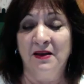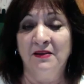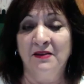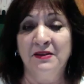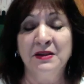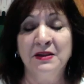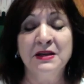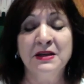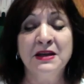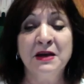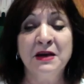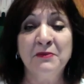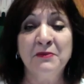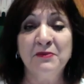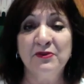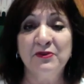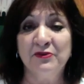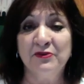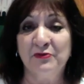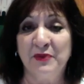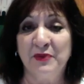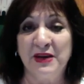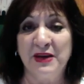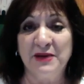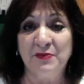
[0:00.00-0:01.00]
The number
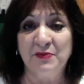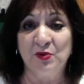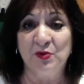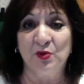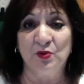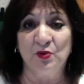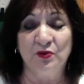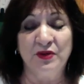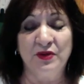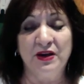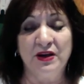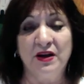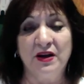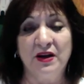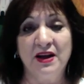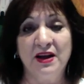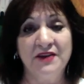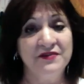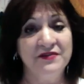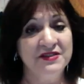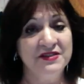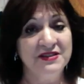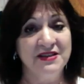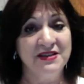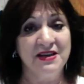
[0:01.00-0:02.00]
of people that I
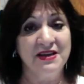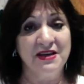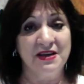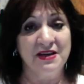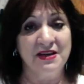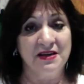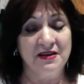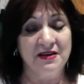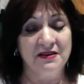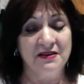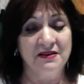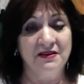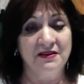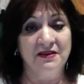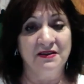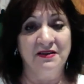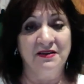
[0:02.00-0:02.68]
have seen